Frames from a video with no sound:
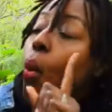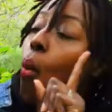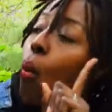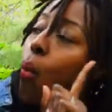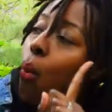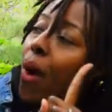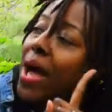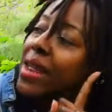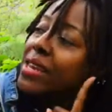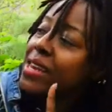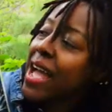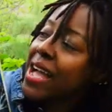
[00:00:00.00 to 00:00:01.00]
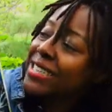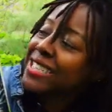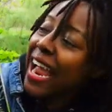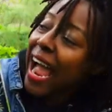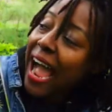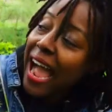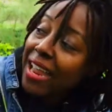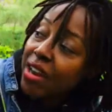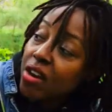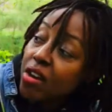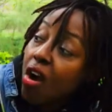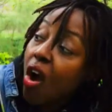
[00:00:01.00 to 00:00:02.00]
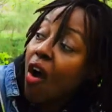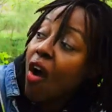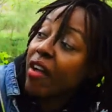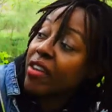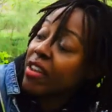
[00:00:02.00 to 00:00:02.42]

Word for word: One notch higher on